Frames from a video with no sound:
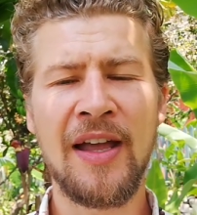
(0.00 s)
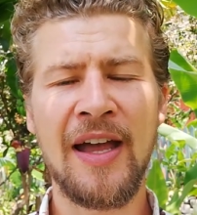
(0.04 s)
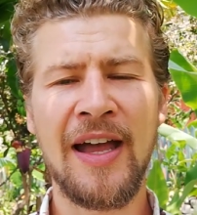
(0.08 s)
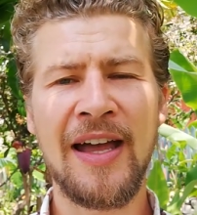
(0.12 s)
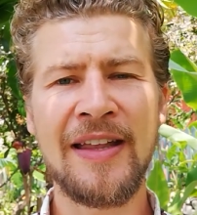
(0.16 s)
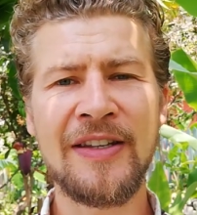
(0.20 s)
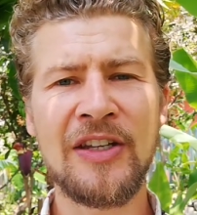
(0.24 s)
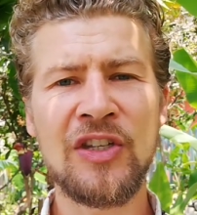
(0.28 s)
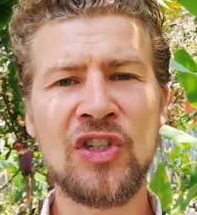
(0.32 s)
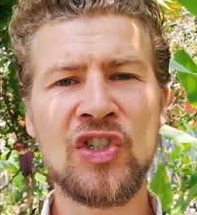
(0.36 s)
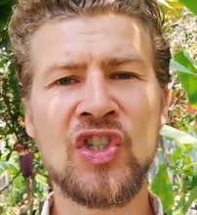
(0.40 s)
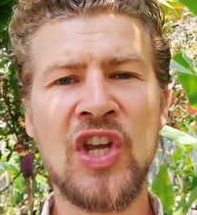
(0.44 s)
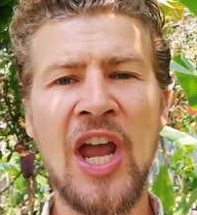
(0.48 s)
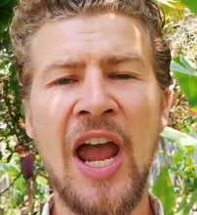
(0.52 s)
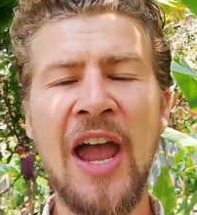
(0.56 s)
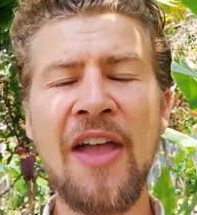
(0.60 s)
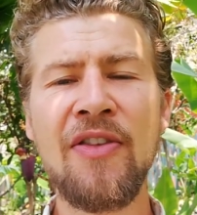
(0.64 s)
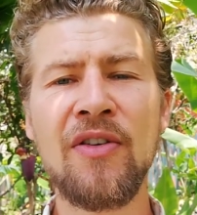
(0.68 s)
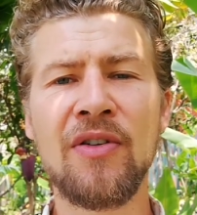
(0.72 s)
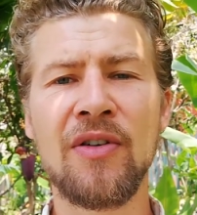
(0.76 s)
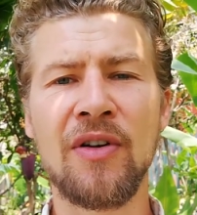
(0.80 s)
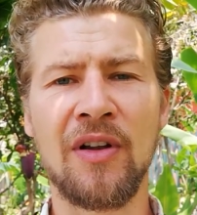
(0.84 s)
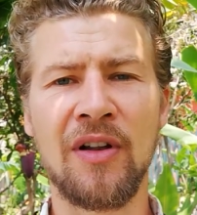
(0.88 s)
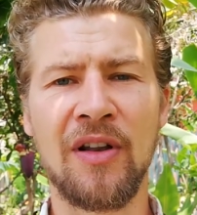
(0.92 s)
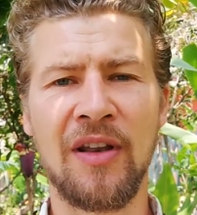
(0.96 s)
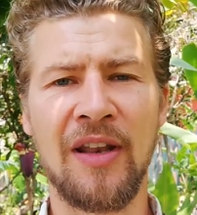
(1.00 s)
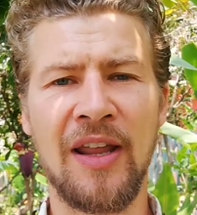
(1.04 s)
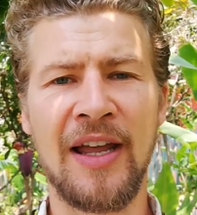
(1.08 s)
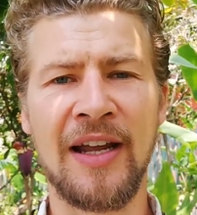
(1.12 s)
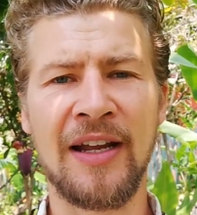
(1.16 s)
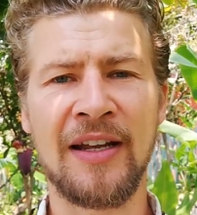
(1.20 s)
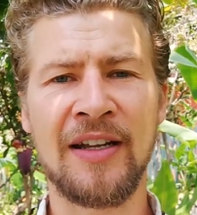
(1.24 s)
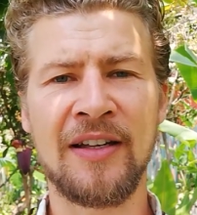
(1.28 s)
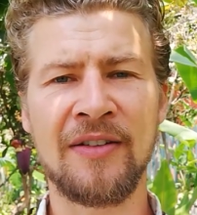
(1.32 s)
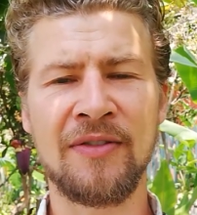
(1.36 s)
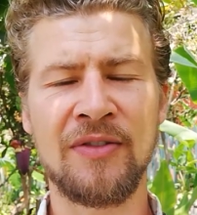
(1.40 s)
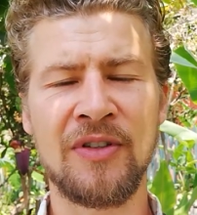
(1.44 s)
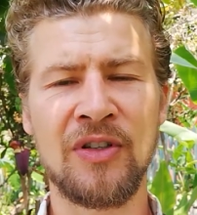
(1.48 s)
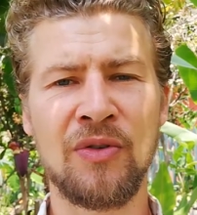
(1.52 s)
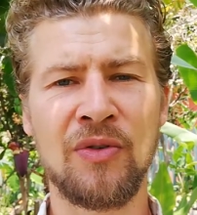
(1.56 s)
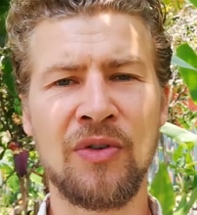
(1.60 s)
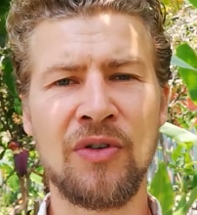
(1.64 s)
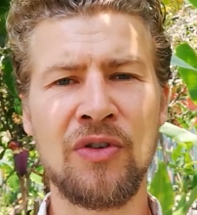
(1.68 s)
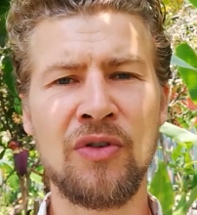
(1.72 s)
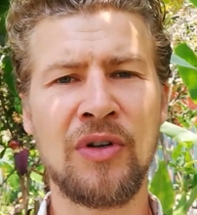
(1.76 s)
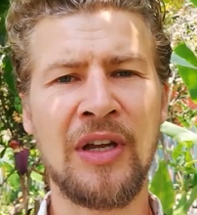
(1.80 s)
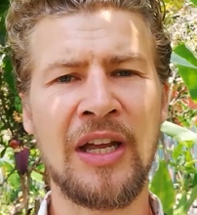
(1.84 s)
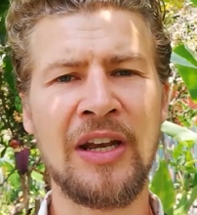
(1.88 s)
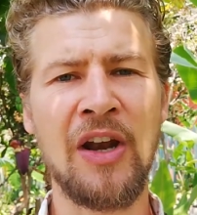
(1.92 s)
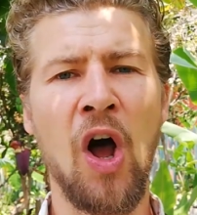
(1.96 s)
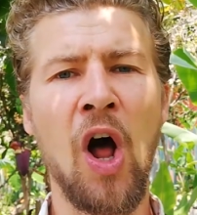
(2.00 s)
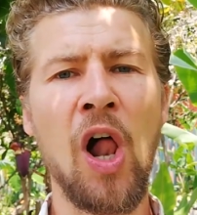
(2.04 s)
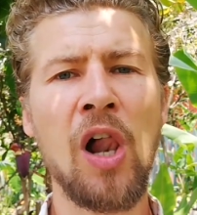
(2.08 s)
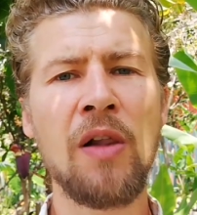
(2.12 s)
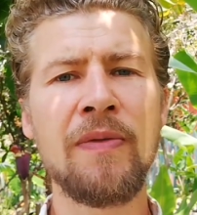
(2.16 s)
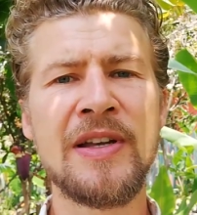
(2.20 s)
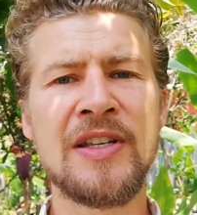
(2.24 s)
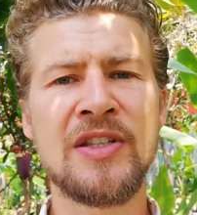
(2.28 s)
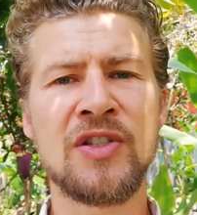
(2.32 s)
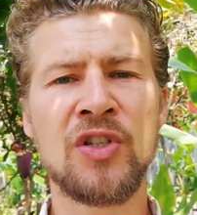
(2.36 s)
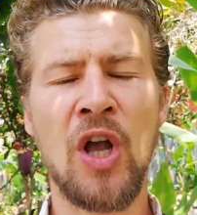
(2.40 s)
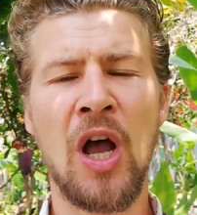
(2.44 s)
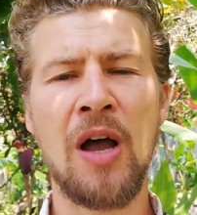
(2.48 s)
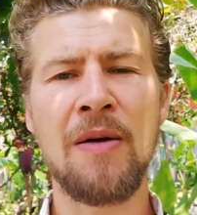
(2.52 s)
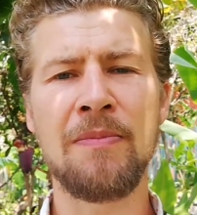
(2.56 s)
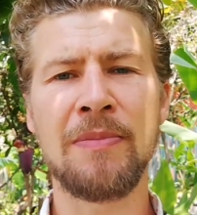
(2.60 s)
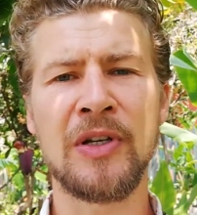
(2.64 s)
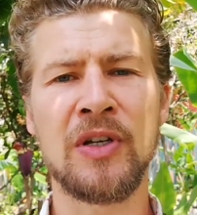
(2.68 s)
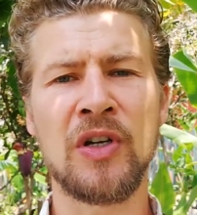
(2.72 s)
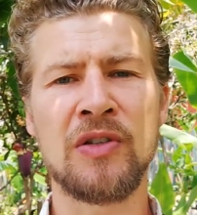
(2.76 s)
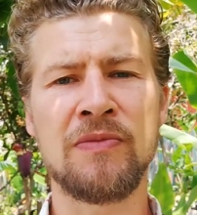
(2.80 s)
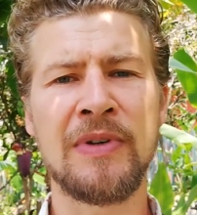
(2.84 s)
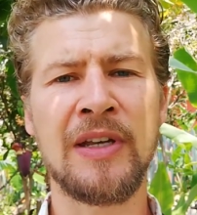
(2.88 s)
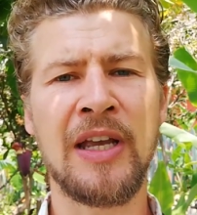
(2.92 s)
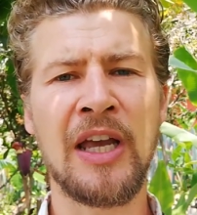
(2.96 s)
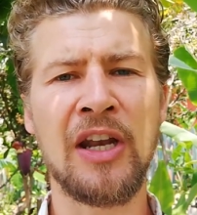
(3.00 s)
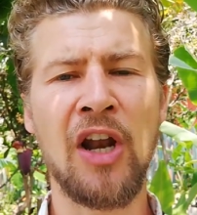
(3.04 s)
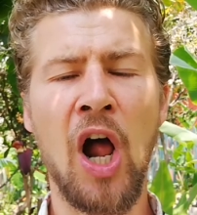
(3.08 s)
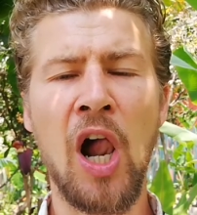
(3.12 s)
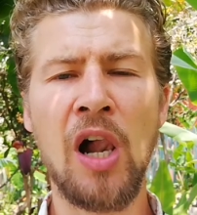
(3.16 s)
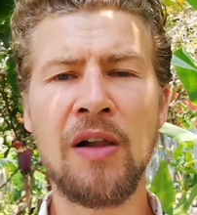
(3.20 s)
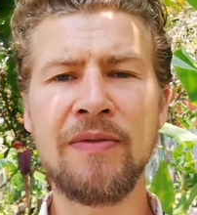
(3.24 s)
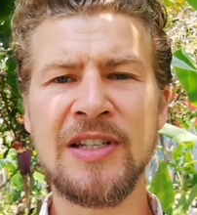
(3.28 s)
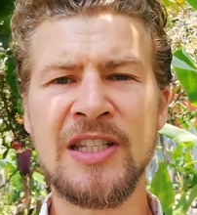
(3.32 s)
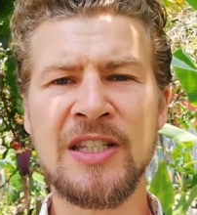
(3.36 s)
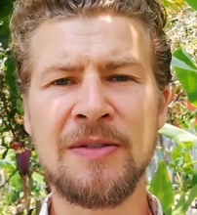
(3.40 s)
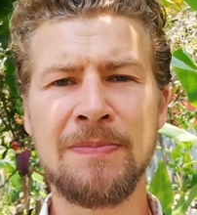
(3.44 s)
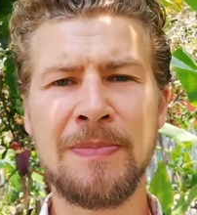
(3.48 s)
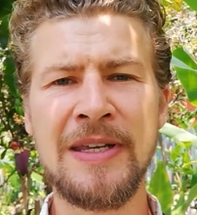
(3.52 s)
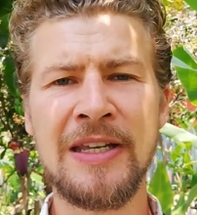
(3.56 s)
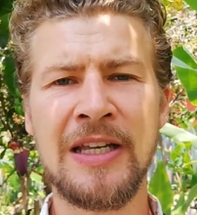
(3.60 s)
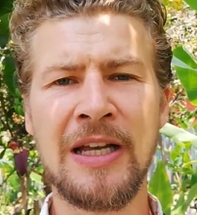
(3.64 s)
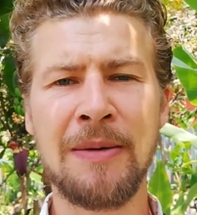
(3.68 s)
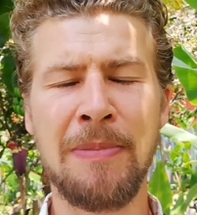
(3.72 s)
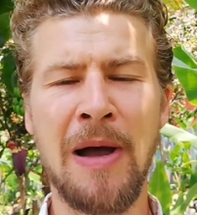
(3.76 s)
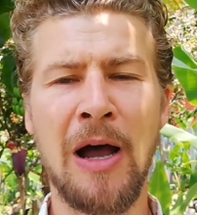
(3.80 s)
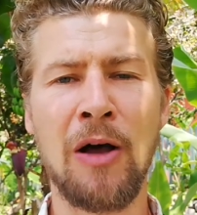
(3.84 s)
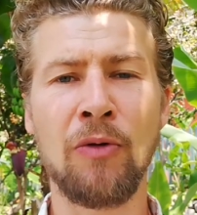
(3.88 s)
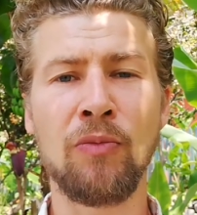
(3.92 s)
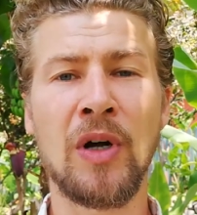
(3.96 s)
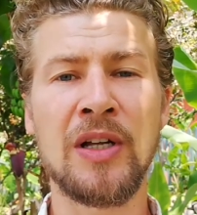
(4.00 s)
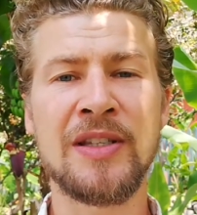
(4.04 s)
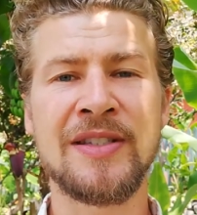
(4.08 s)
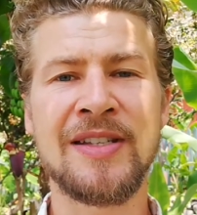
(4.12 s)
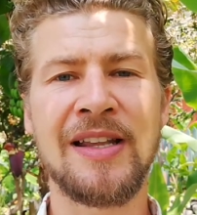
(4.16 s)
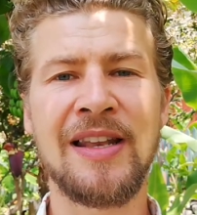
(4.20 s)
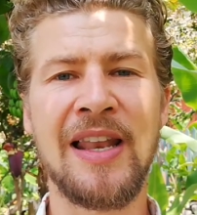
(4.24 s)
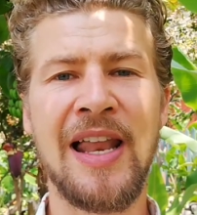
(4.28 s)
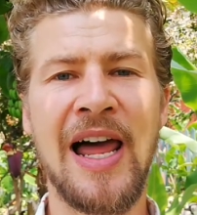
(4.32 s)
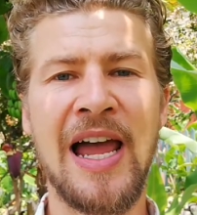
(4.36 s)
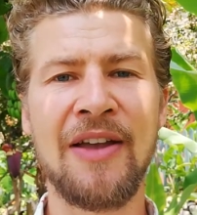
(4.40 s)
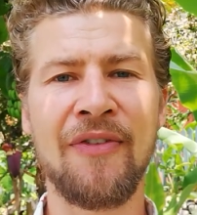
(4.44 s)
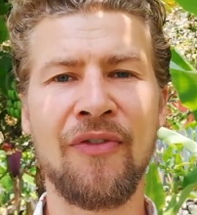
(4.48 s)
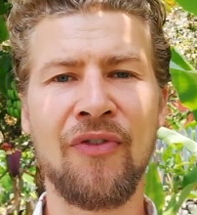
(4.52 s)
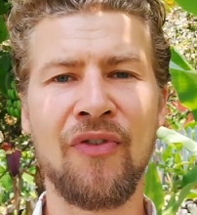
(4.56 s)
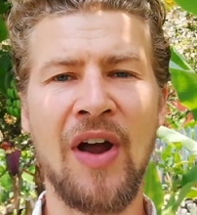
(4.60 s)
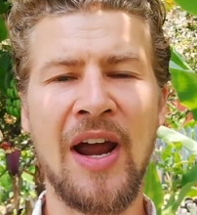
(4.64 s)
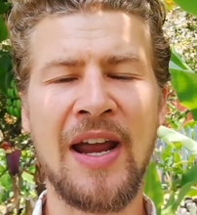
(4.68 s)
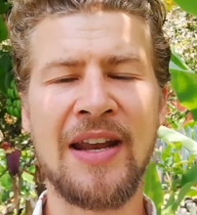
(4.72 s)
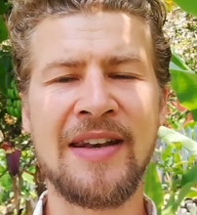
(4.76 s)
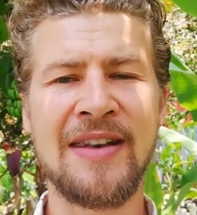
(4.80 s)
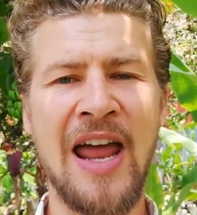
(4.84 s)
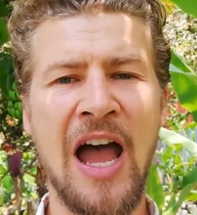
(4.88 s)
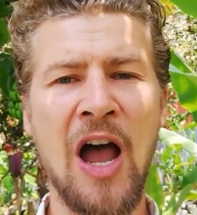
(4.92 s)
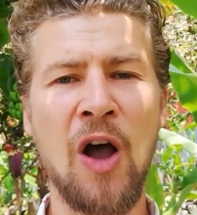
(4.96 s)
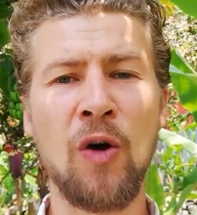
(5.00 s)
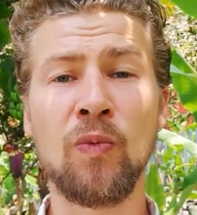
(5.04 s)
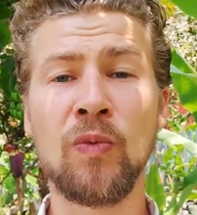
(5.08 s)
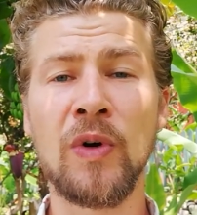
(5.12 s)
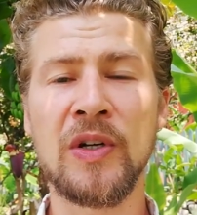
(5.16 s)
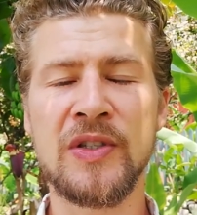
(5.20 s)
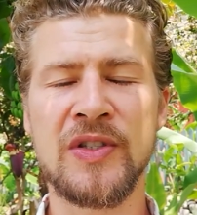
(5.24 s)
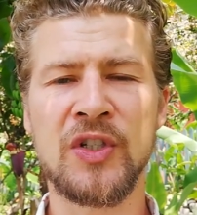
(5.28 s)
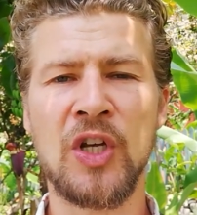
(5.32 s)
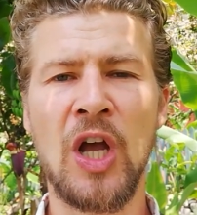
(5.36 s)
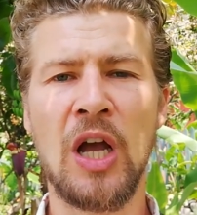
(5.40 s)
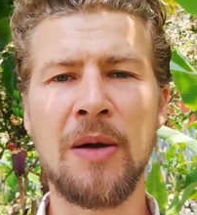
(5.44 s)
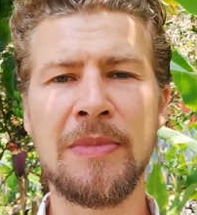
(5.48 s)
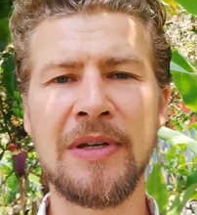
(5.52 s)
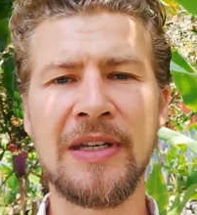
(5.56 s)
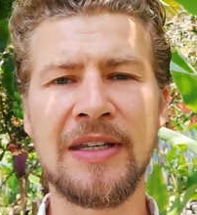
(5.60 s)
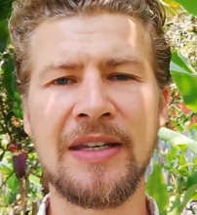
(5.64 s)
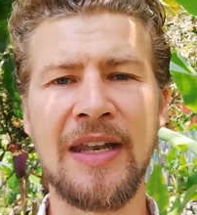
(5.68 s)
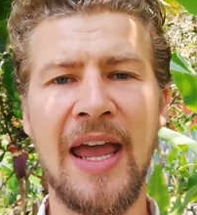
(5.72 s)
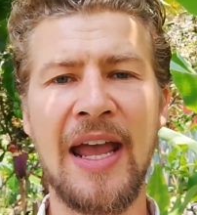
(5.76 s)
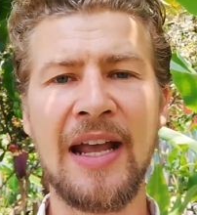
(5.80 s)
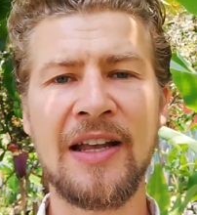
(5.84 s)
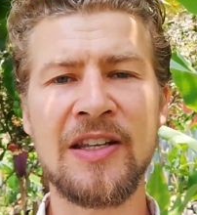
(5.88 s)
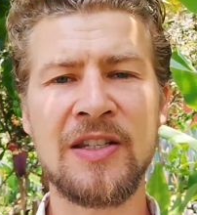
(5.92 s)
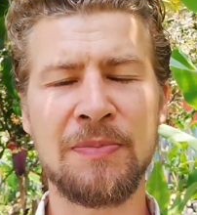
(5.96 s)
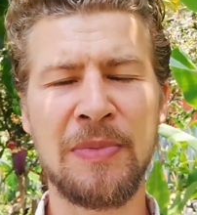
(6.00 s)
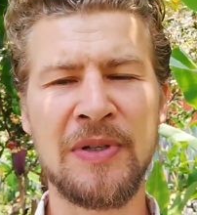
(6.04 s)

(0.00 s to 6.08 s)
And in general, like you can always come, because we can always speak about what's alive right now and what's coming next.